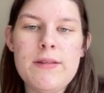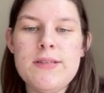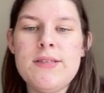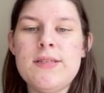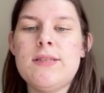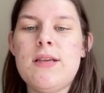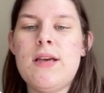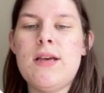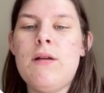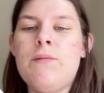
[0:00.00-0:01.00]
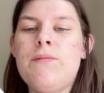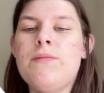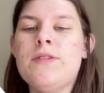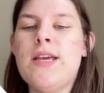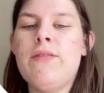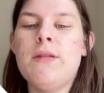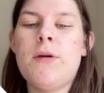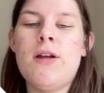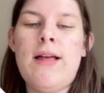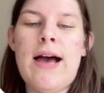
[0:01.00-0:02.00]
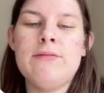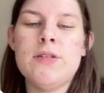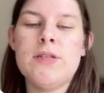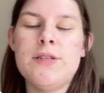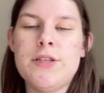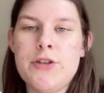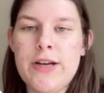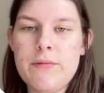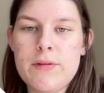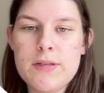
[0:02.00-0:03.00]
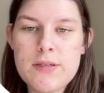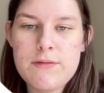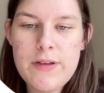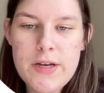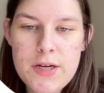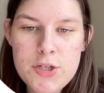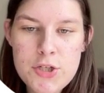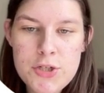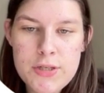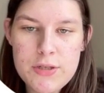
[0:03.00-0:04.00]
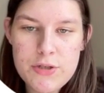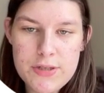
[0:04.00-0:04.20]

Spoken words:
This is saving the model after the training was finished.